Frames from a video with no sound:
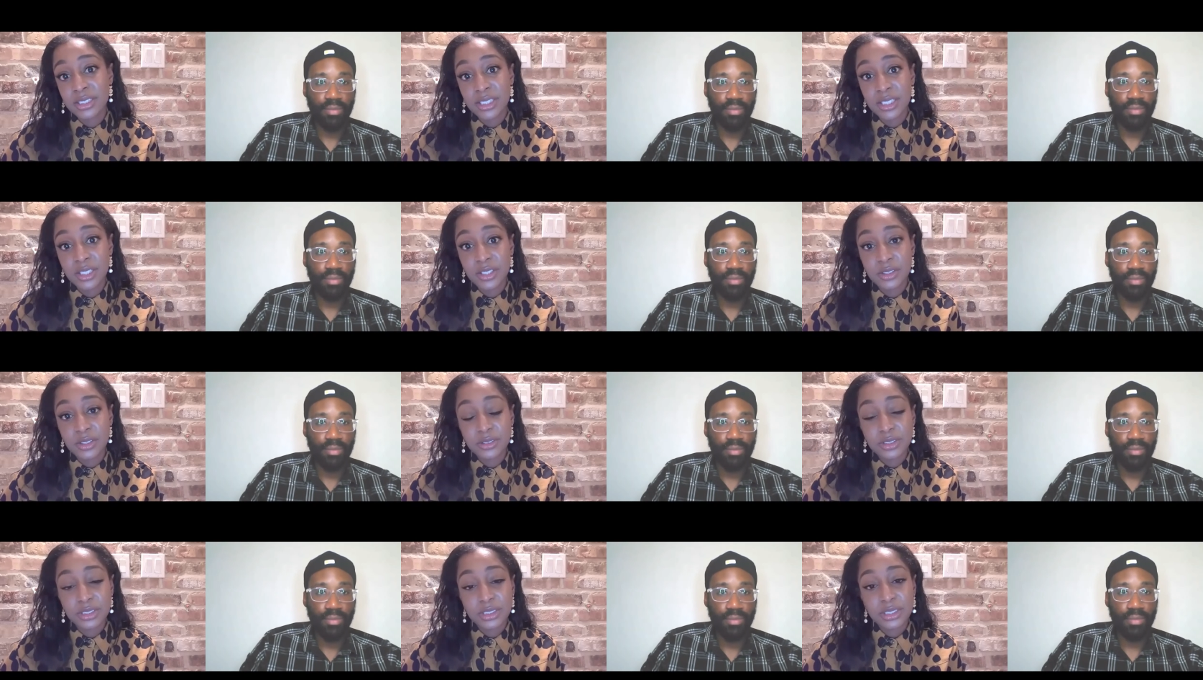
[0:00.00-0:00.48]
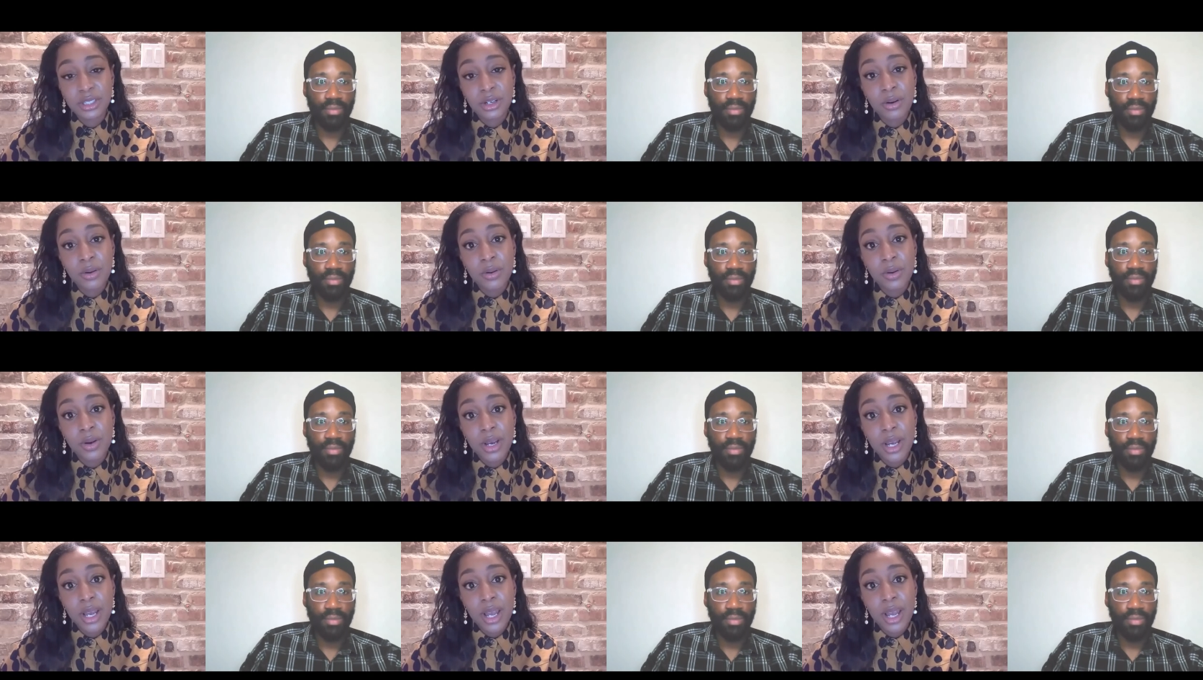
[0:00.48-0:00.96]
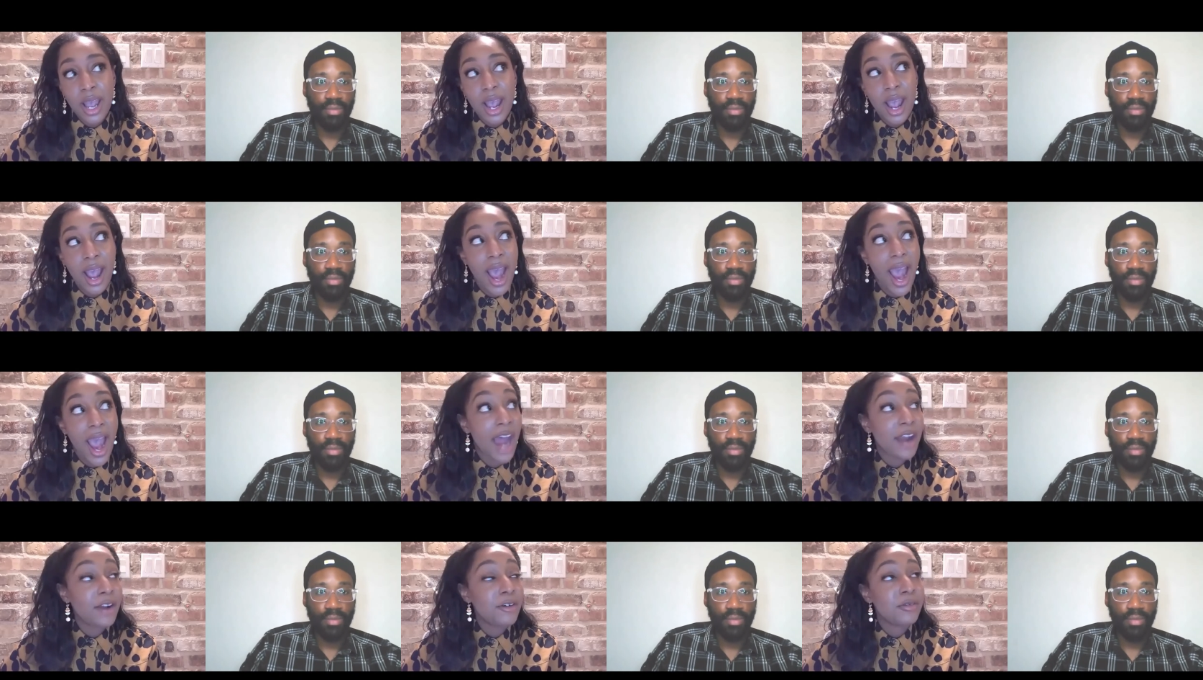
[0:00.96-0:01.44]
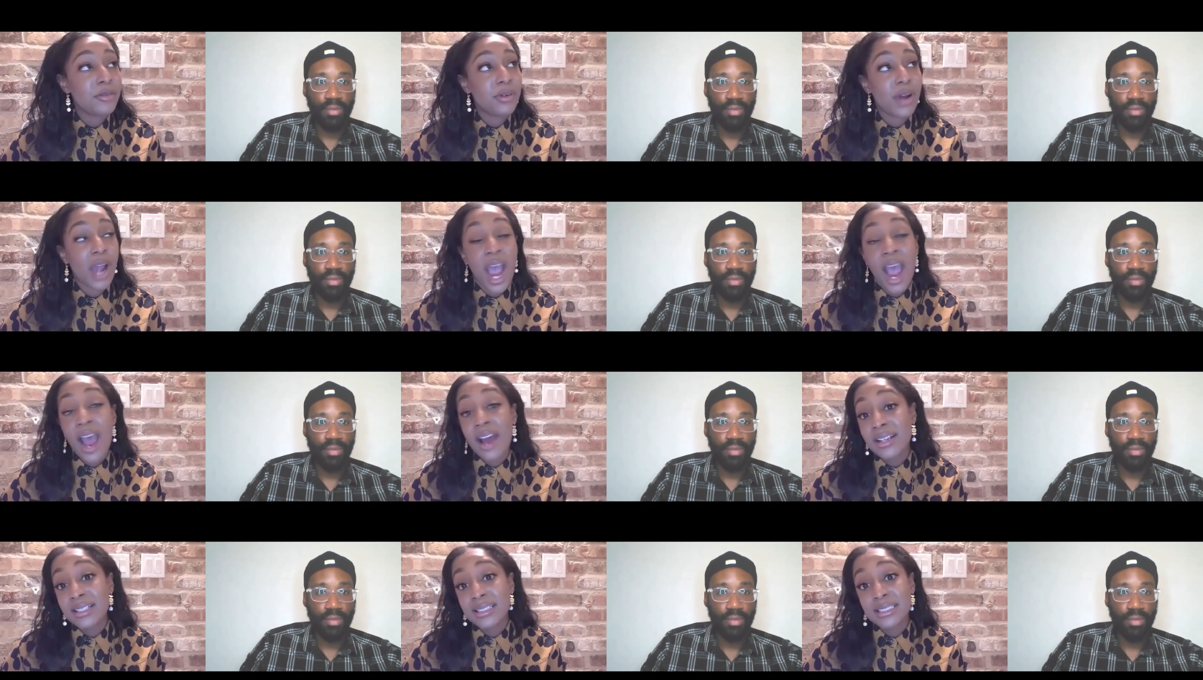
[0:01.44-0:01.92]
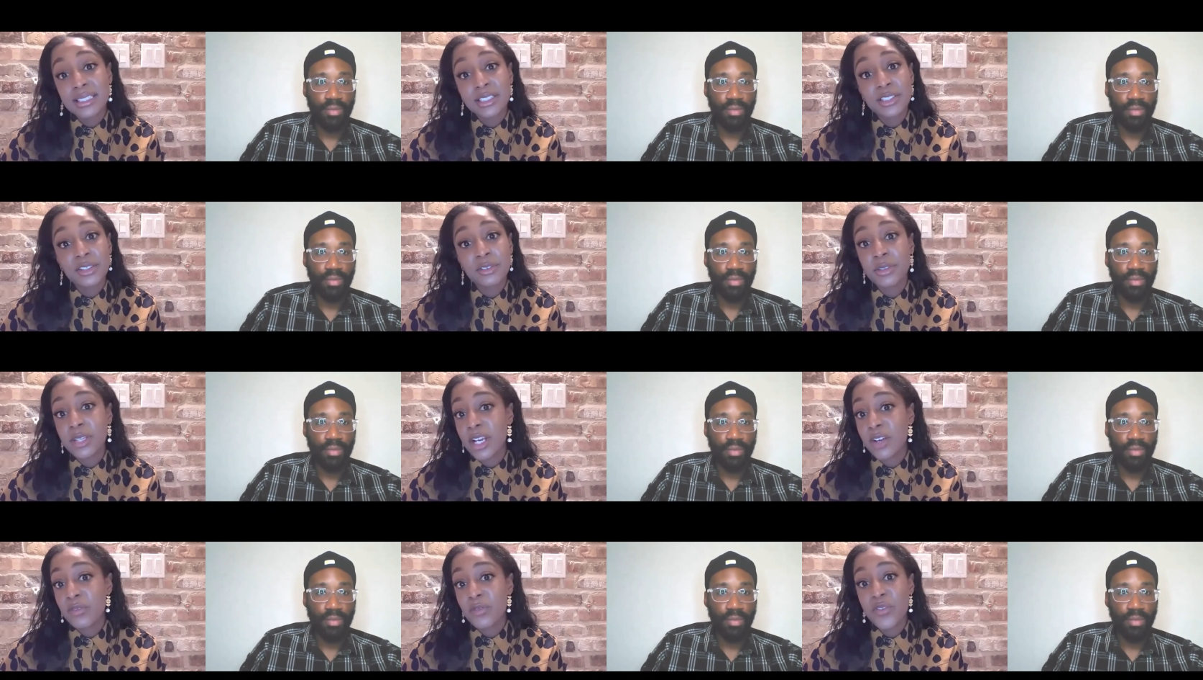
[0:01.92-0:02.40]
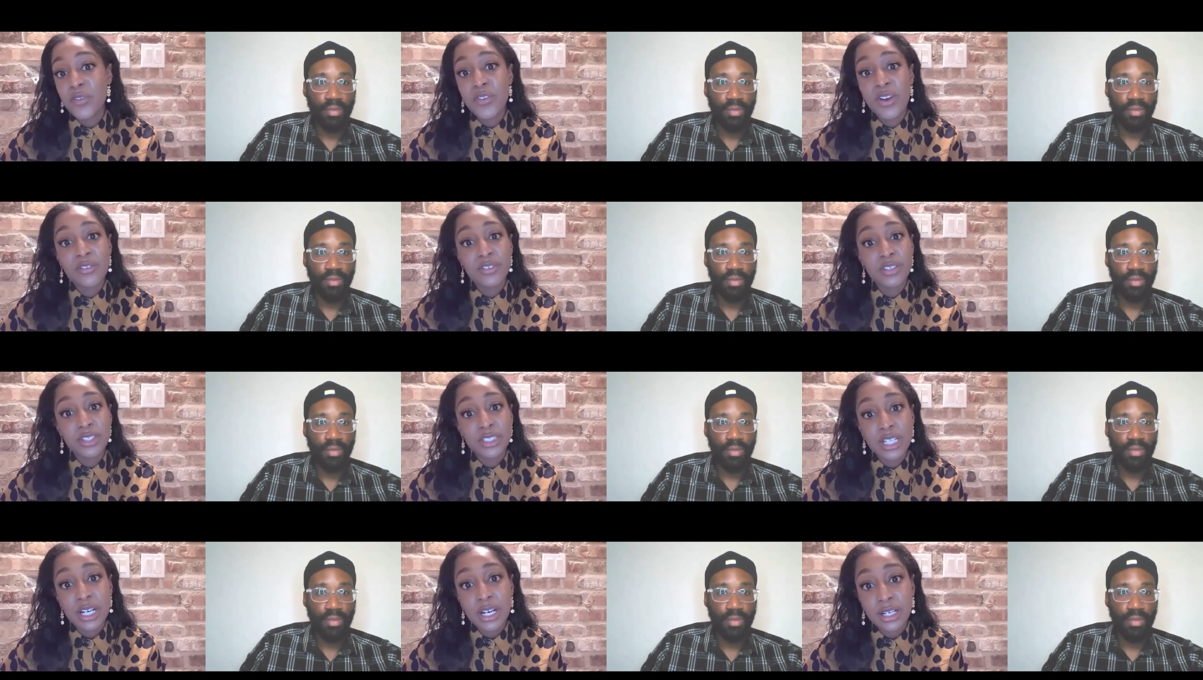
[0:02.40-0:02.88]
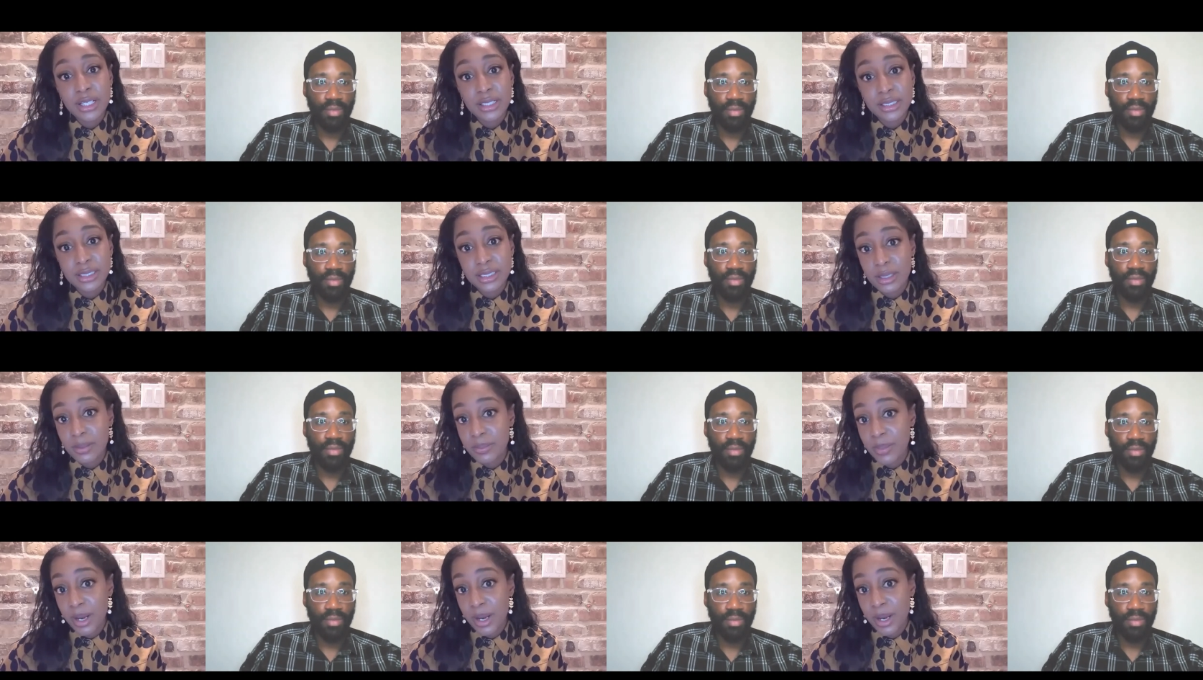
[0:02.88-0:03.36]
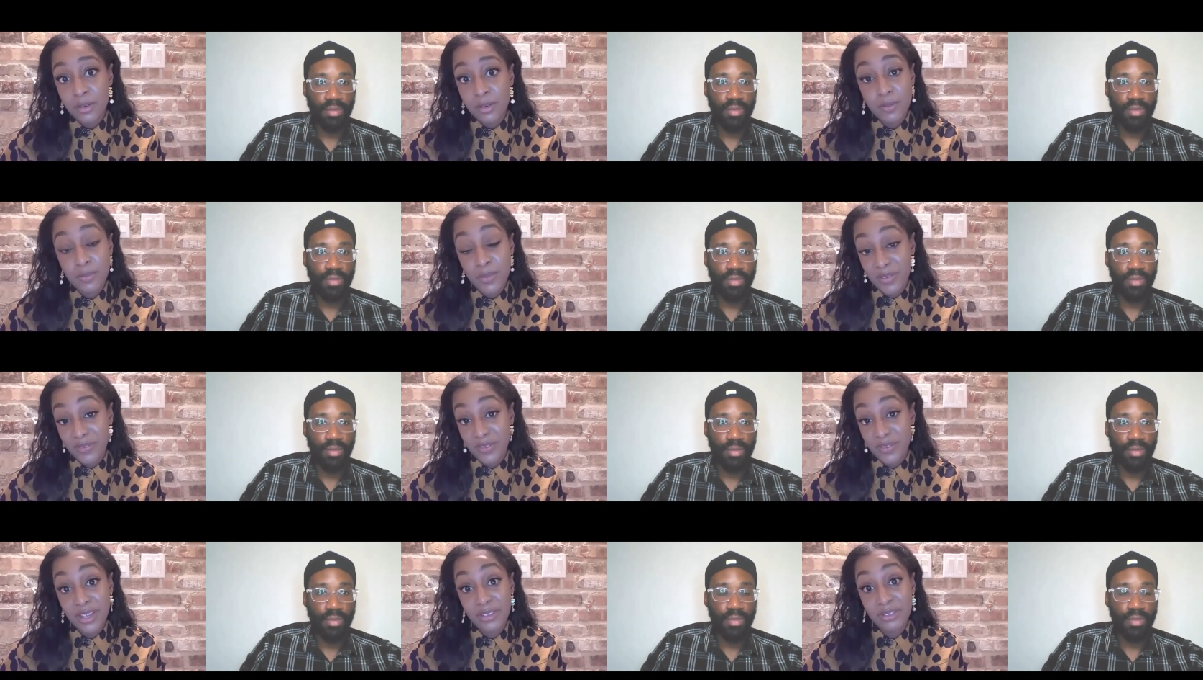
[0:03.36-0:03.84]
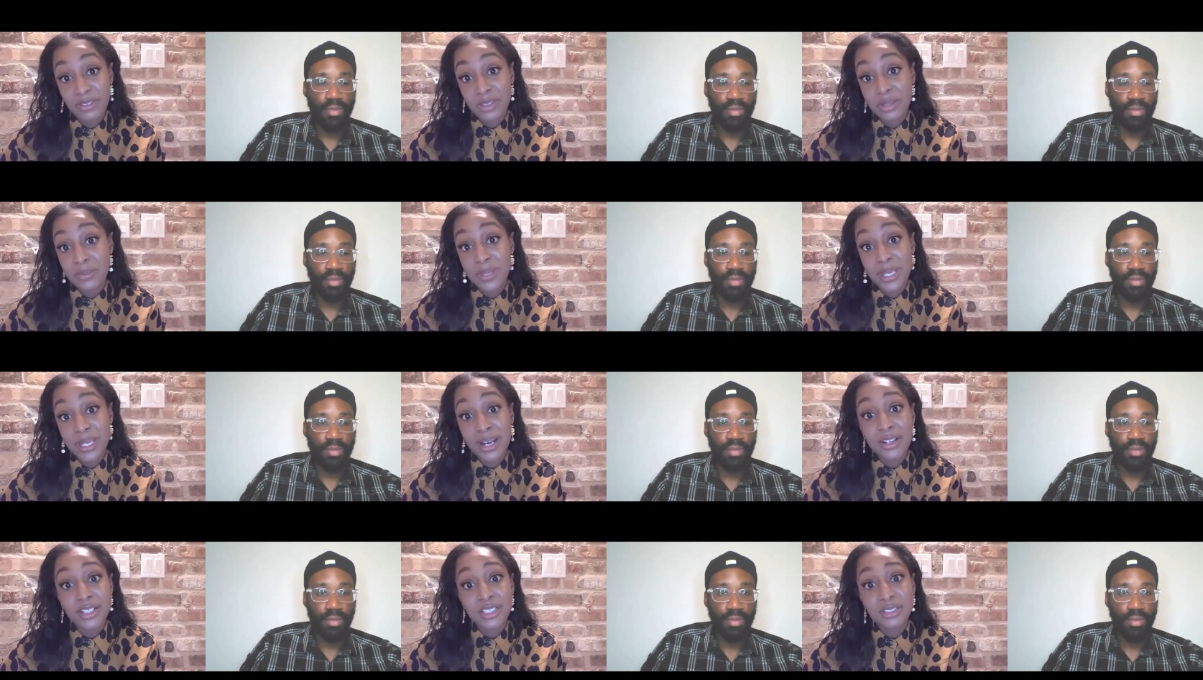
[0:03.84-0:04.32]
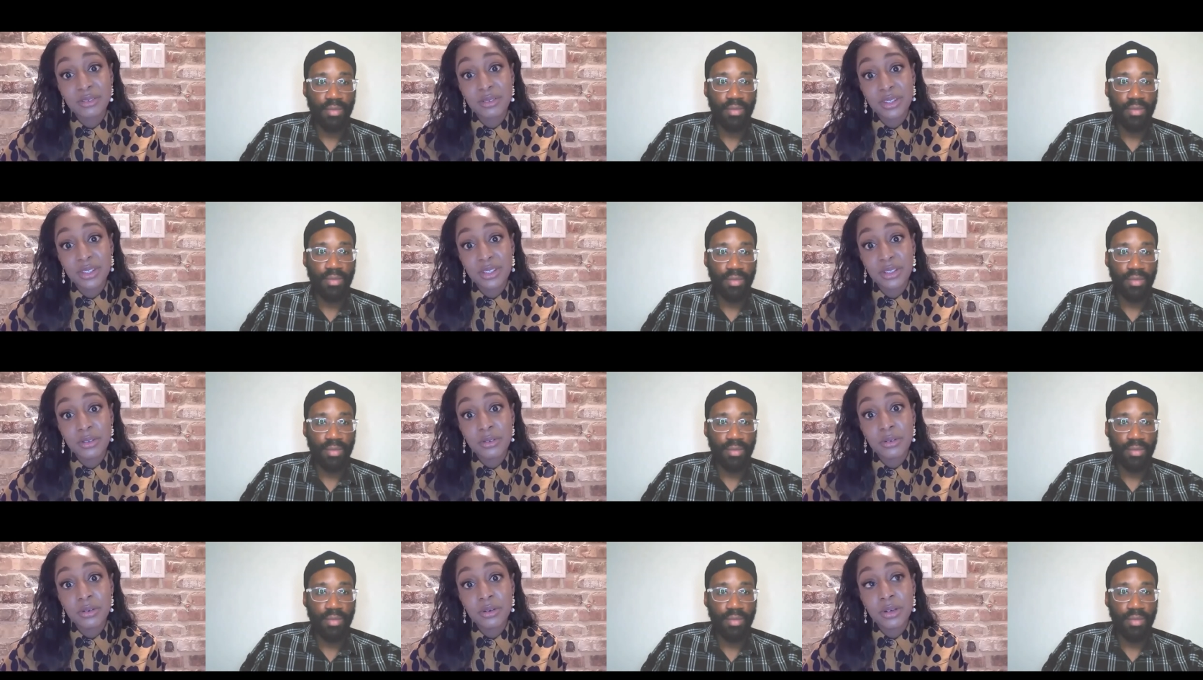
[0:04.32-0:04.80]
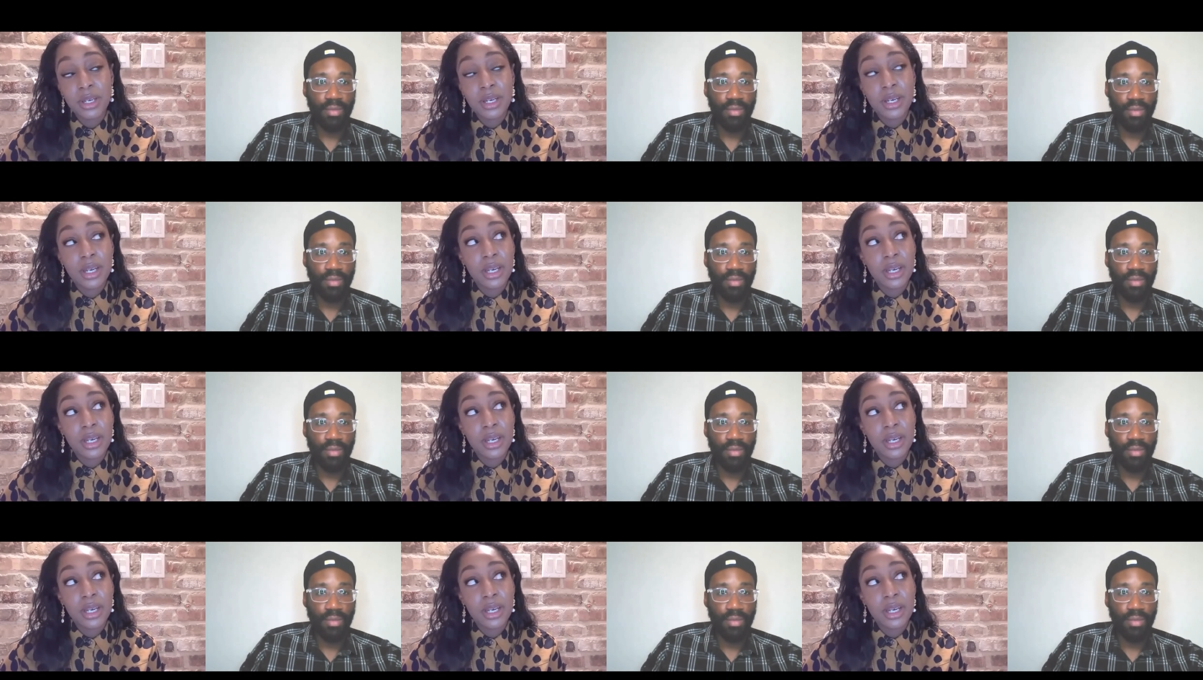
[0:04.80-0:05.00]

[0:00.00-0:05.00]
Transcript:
Speaker 1: you so I don't honestly don't care if we've ever talked about my faith to be honest with you